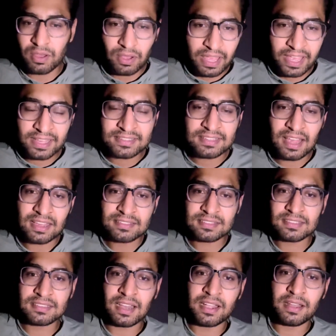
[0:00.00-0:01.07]

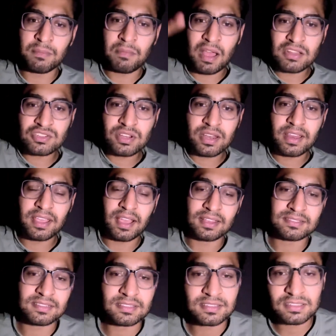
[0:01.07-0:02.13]
x-axis and imaginary
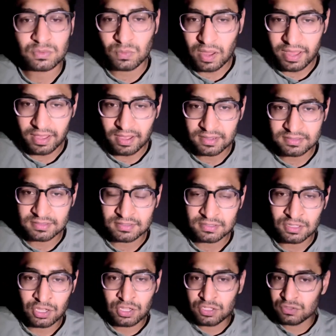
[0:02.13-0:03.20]
axis is y-axis.
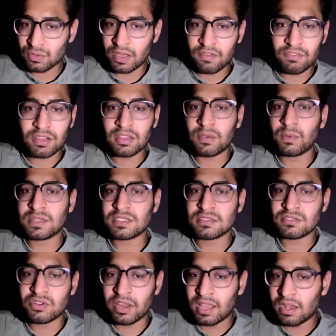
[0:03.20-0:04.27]
So everything which
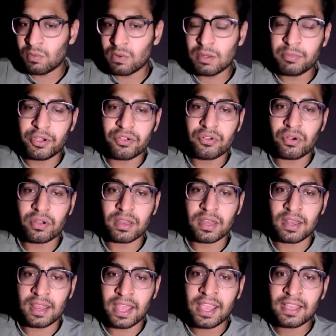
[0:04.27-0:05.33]
is real will be drawn
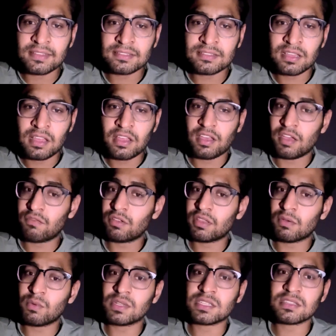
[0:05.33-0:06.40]
in x,
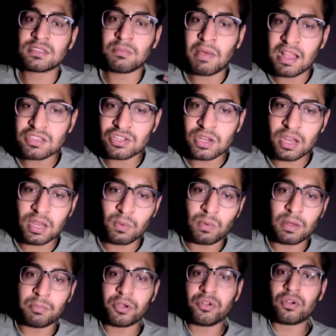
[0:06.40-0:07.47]
everything which is imaginary will
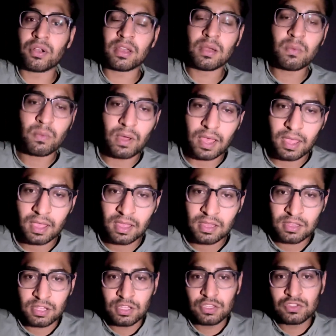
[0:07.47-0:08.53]
be drawn in y.
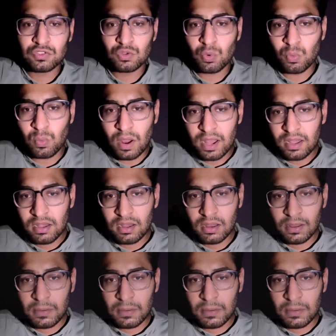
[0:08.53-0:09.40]
So 1